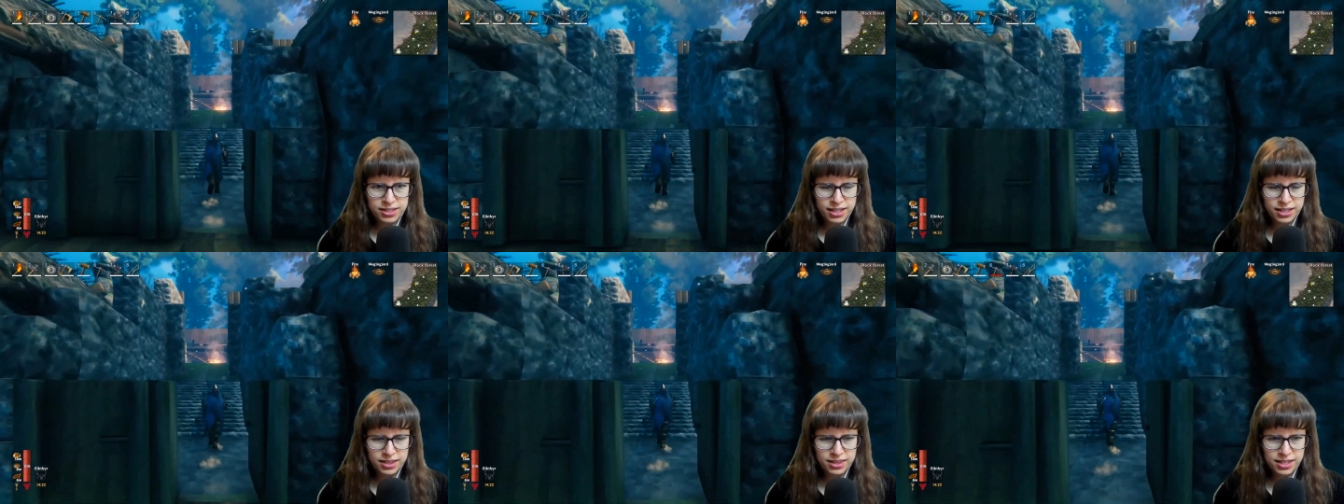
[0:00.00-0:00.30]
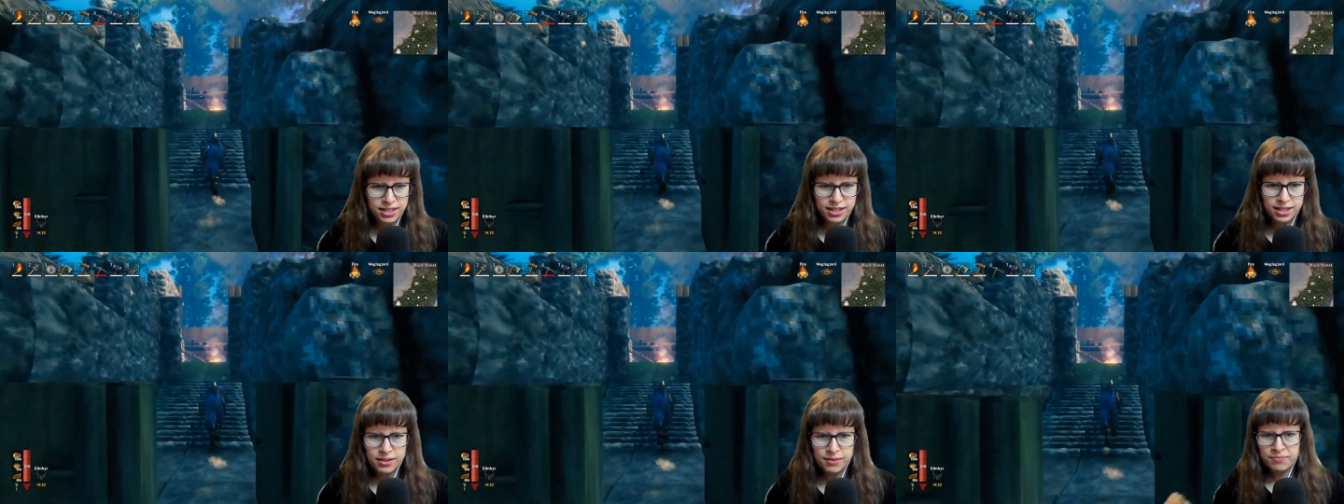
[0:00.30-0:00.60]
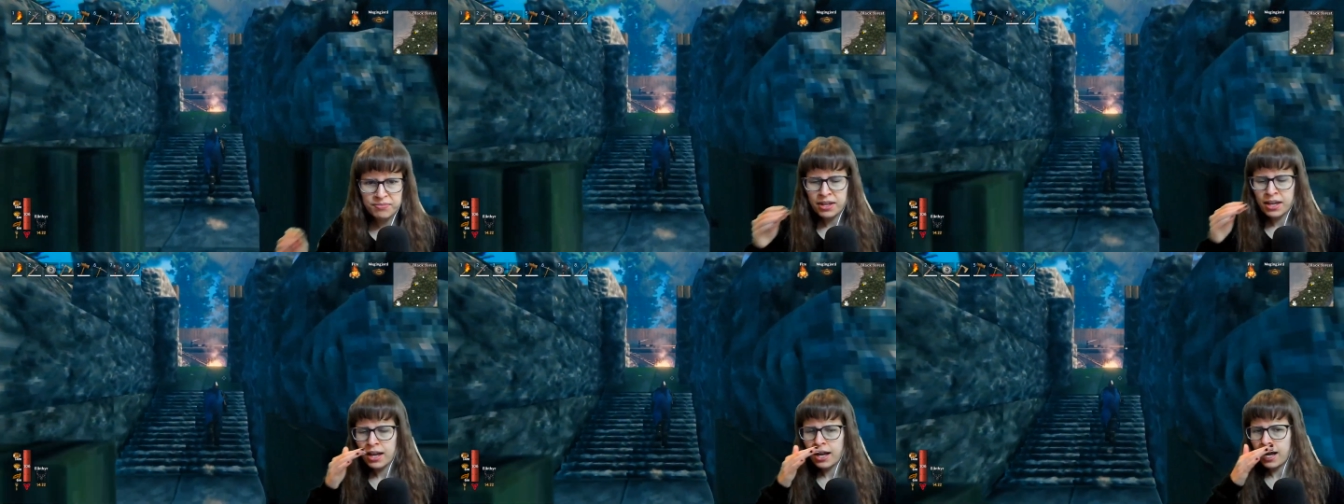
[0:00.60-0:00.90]
I think,
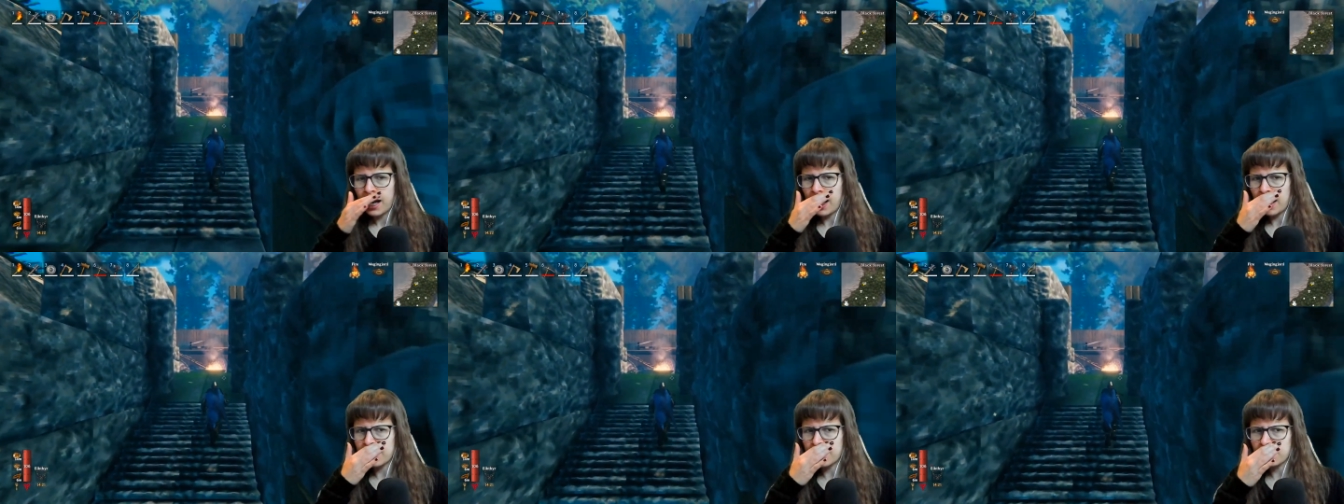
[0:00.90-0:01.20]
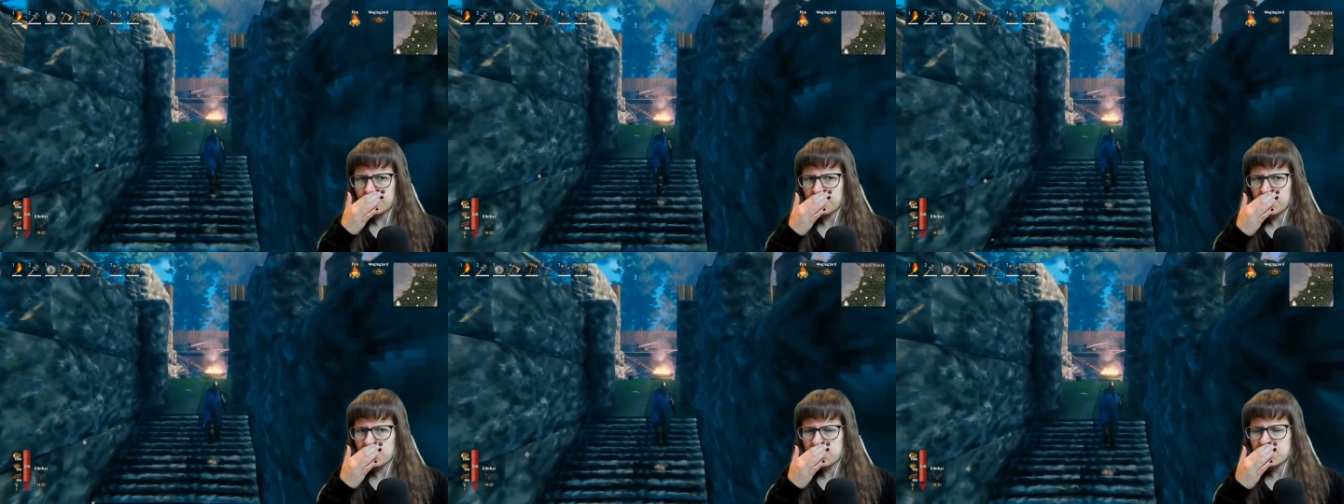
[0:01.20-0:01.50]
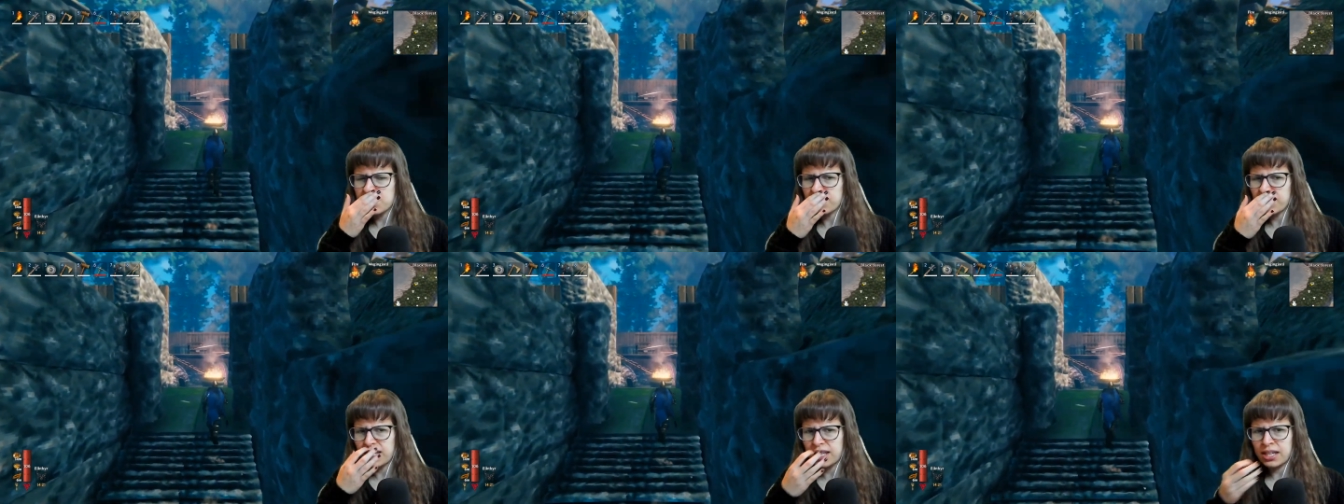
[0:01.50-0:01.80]
I think
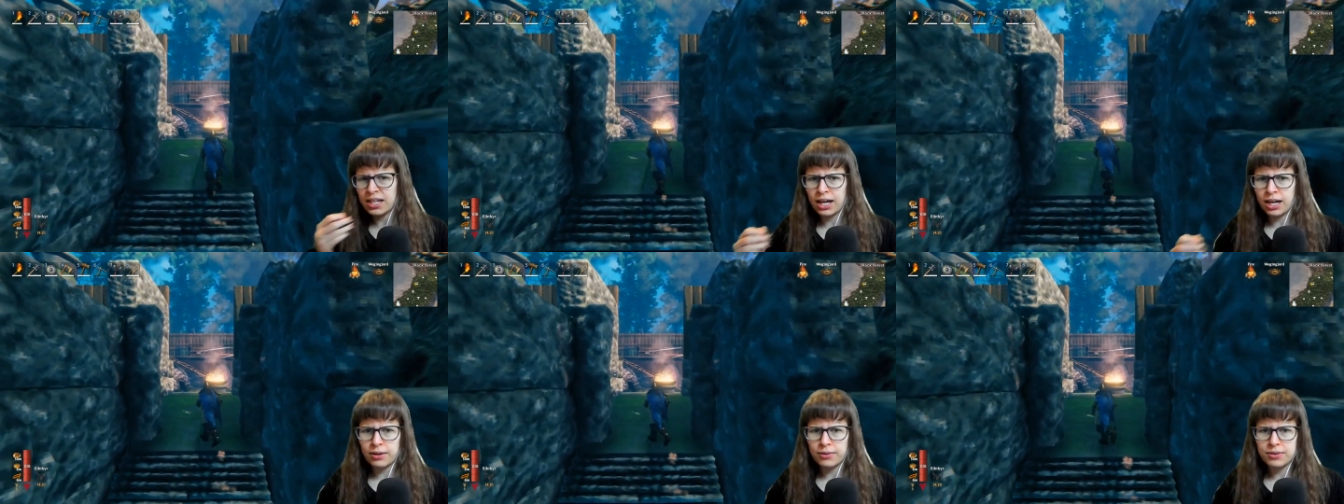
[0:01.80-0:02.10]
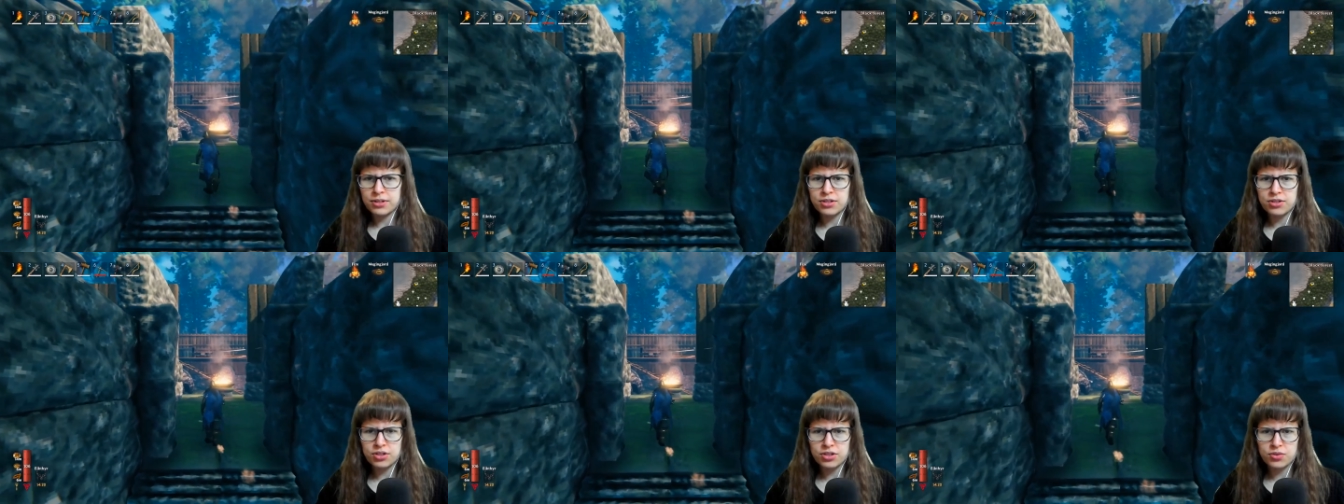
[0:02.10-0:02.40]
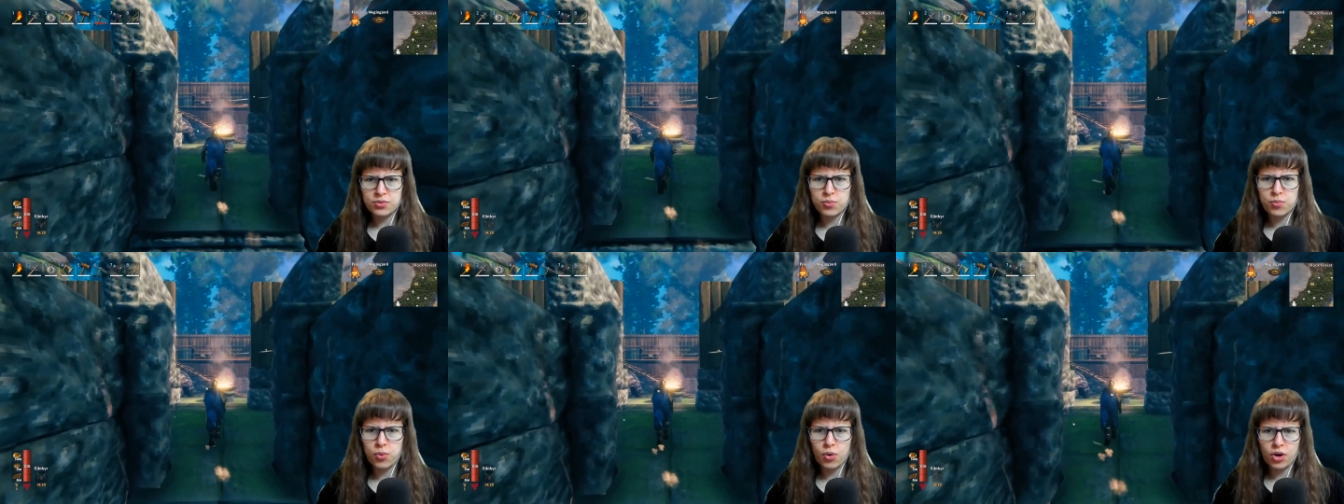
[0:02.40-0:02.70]
most of it now is
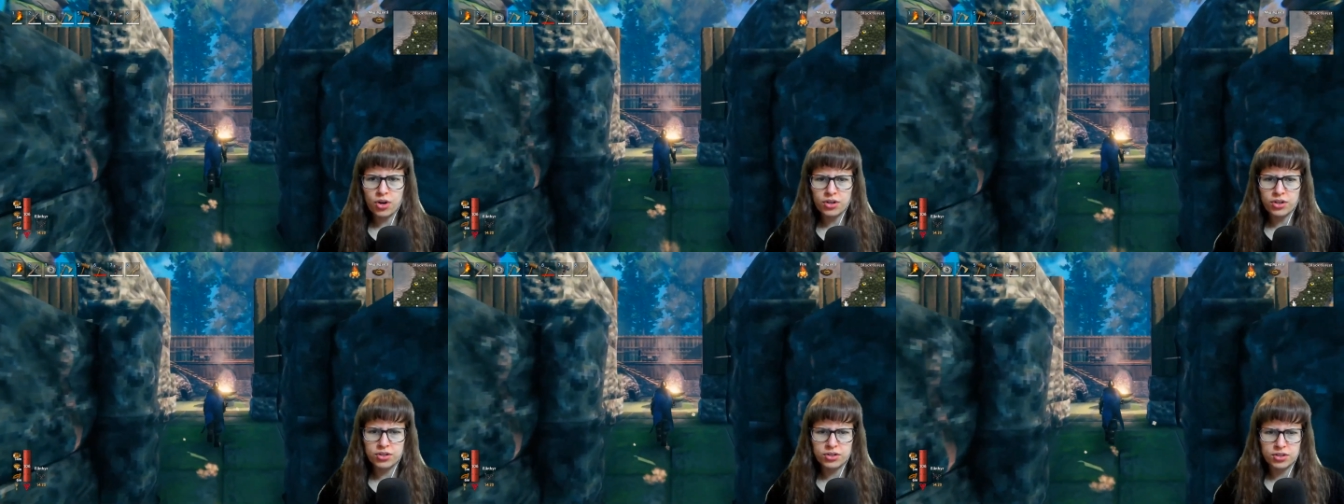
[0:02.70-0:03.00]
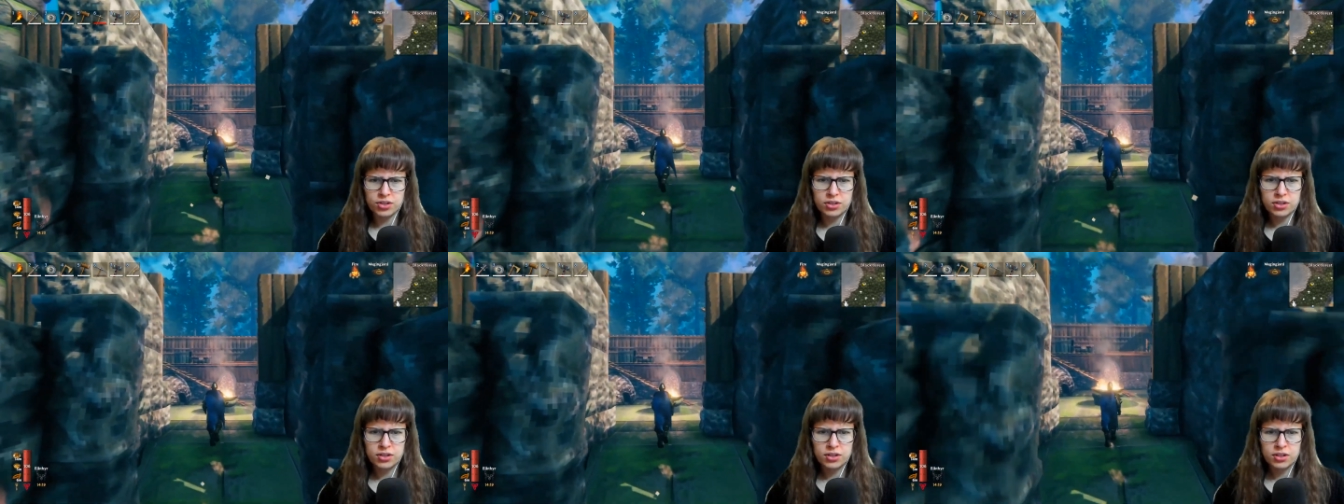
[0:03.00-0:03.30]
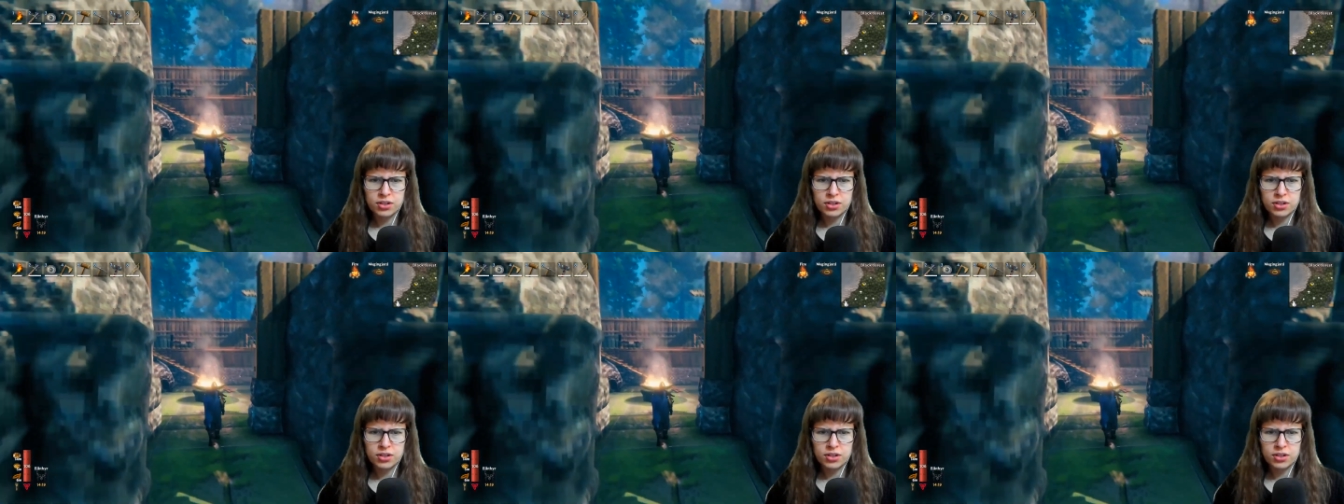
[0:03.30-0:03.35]
just wood.